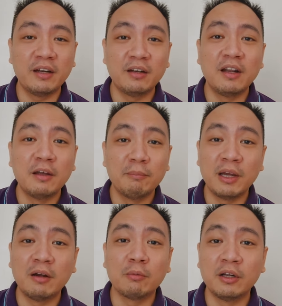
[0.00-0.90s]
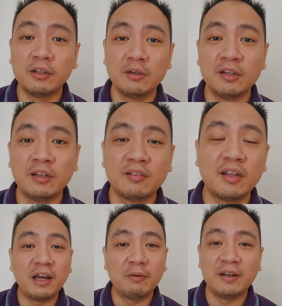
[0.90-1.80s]
had Megaworld
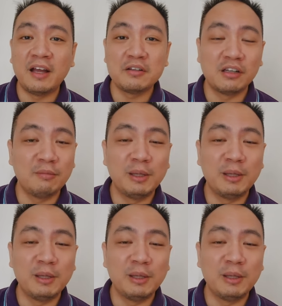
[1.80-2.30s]
units, I would actually